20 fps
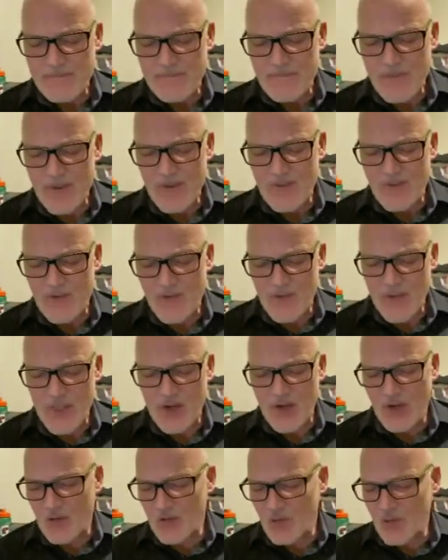that
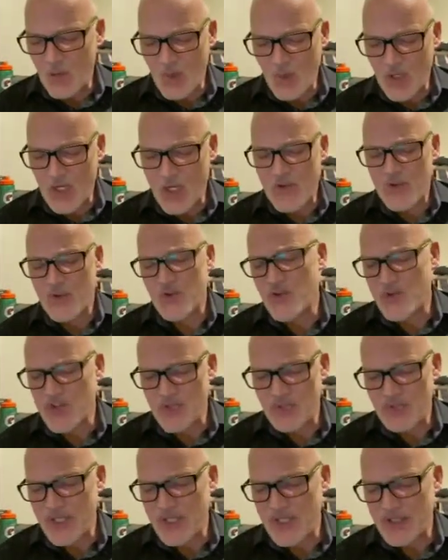are working through
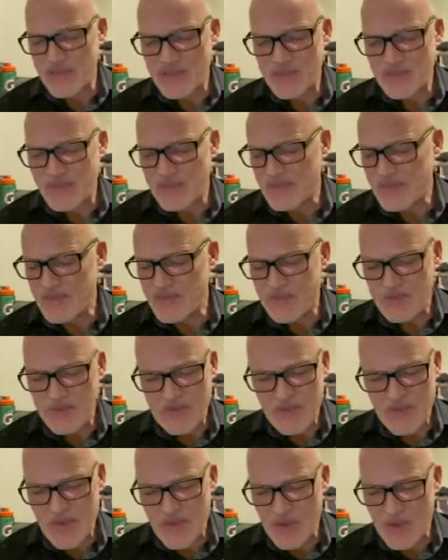something
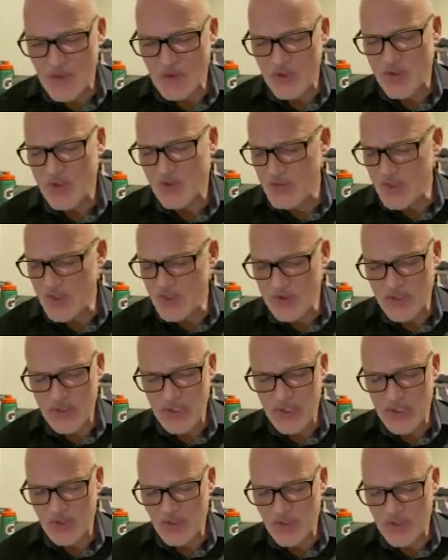this Christmas, that
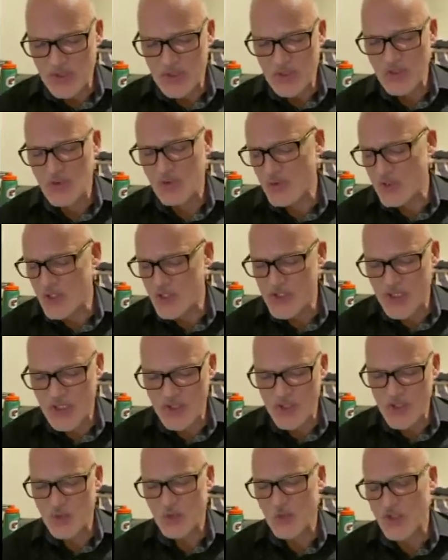you would you would reach out
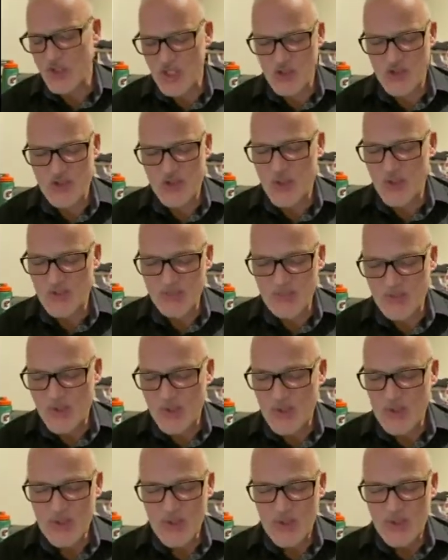and you would touch them.
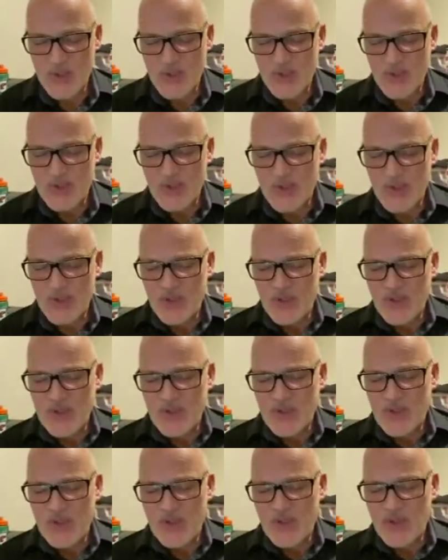
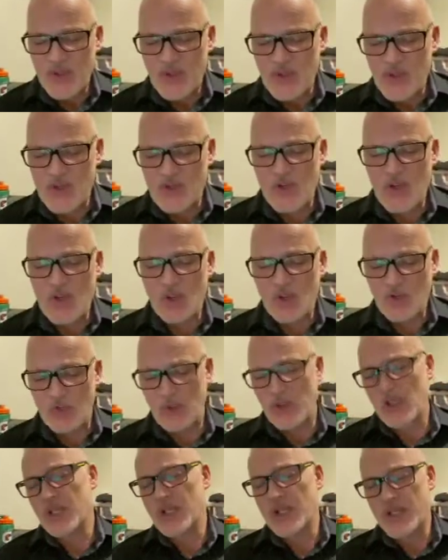There's a
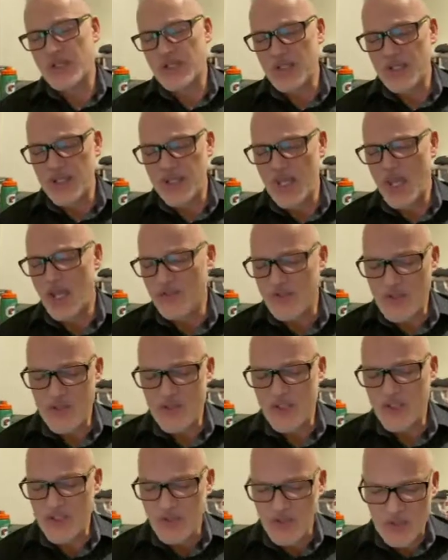vulnerability to the Advent
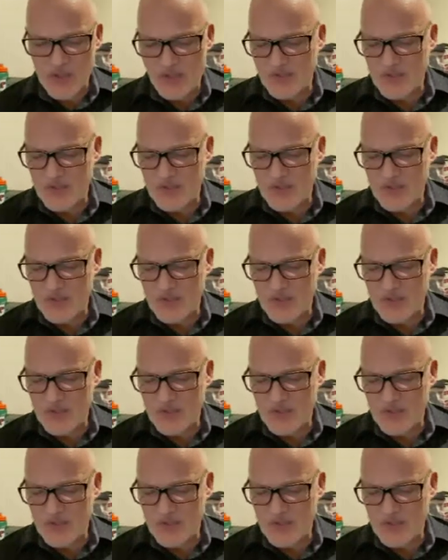season.